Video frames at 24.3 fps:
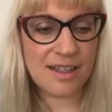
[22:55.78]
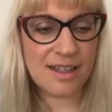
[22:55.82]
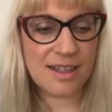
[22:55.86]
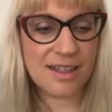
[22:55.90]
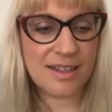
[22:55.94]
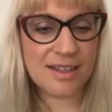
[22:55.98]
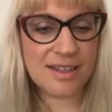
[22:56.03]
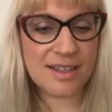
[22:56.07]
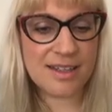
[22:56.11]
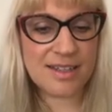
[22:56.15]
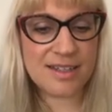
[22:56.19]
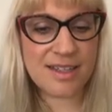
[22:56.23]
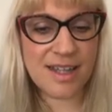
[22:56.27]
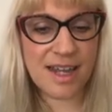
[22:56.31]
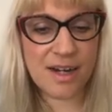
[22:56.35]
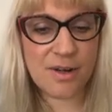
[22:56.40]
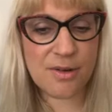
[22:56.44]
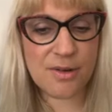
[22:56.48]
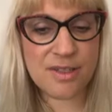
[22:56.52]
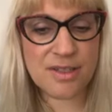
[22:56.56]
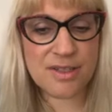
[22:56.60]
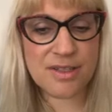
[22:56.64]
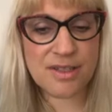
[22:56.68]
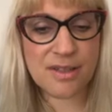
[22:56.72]
The
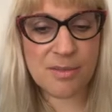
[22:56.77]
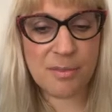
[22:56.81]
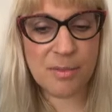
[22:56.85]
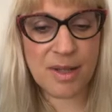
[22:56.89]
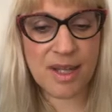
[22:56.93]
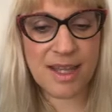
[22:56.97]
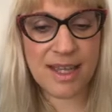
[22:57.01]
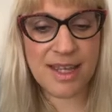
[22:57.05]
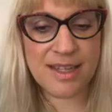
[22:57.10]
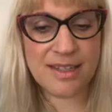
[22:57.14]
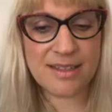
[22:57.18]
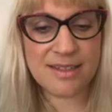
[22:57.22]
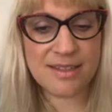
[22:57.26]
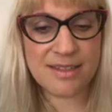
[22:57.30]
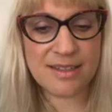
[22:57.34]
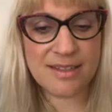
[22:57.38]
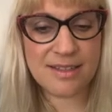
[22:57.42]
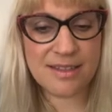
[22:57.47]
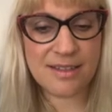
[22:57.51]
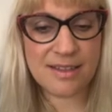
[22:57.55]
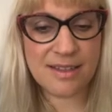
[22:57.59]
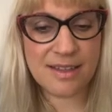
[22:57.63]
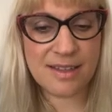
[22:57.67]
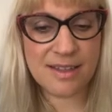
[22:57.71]
sacred
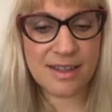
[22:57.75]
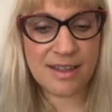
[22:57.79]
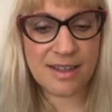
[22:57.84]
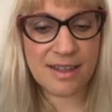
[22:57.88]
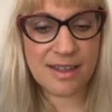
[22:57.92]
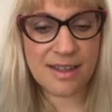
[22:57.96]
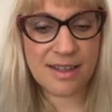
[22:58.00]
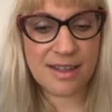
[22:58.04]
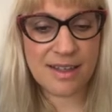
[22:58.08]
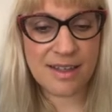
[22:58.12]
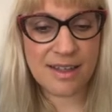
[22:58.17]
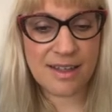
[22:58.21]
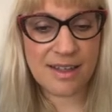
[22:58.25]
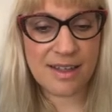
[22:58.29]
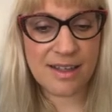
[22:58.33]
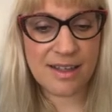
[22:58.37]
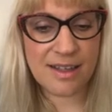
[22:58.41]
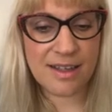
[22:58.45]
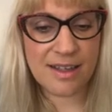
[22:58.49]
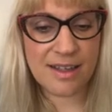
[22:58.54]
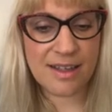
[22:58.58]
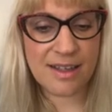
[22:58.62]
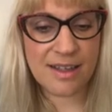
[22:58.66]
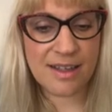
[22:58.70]
place
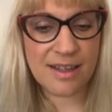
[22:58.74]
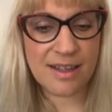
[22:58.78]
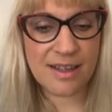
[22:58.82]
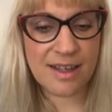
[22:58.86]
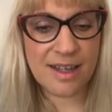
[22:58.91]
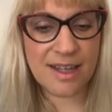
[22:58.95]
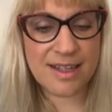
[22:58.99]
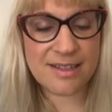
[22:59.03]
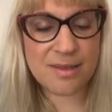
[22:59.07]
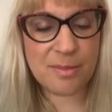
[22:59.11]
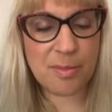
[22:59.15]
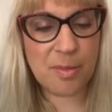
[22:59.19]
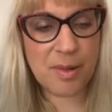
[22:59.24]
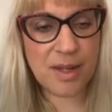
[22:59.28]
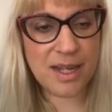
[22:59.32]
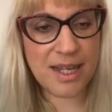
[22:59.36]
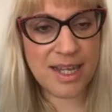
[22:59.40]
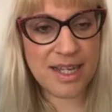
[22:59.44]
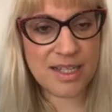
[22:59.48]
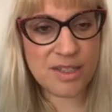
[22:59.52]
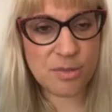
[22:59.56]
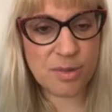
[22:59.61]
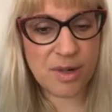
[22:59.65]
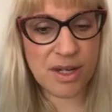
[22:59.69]
is a
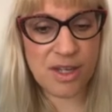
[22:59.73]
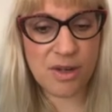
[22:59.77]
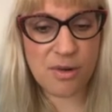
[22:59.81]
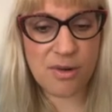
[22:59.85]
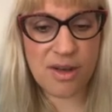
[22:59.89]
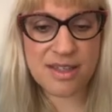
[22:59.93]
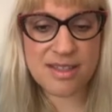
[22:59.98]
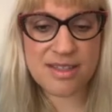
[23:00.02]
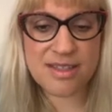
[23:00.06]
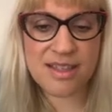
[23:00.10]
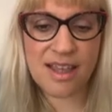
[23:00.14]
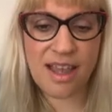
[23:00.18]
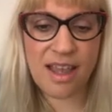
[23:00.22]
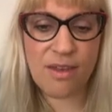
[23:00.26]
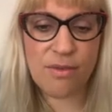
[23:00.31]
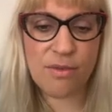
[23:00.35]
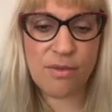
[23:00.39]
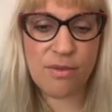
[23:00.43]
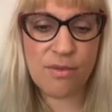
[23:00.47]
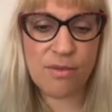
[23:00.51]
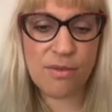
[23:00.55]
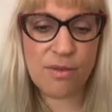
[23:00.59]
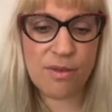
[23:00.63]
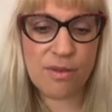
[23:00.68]
place where you are safe.